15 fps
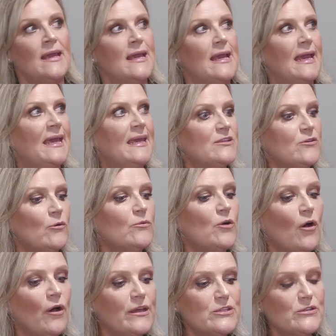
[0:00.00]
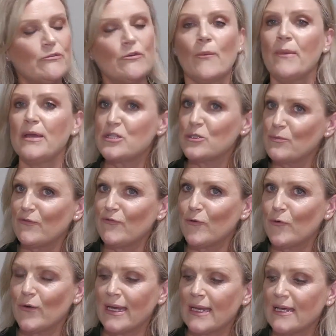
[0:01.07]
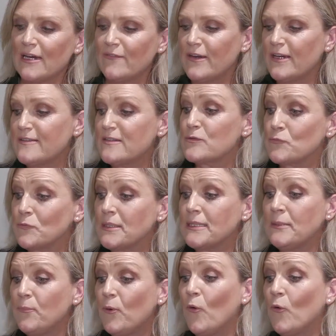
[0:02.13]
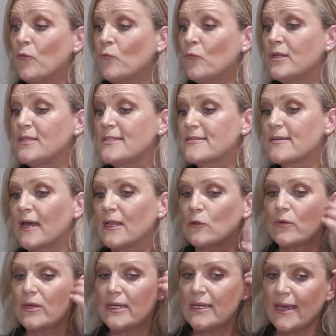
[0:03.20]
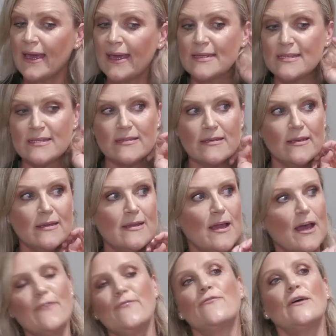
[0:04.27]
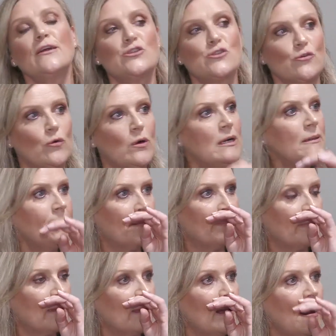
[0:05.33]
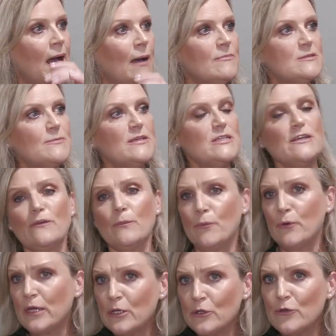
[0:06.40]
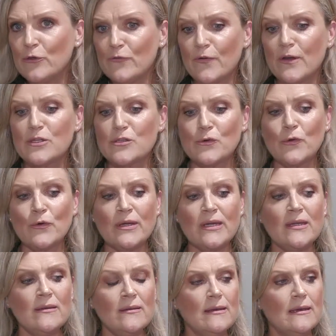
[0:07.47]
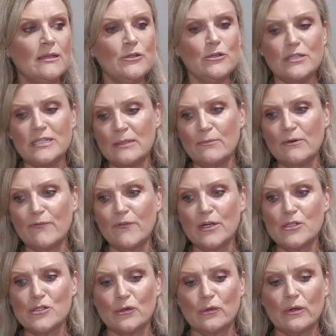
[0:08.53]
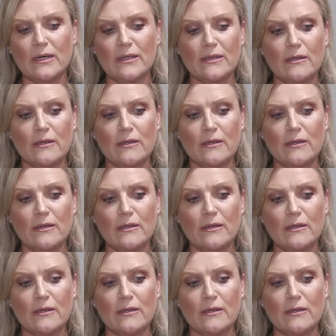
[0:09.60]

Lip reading: And I'm going to, and I mentioned before, LRVs. It's really important when you start looking at a front door, especially if you're putting a new front door in, a new timber front door.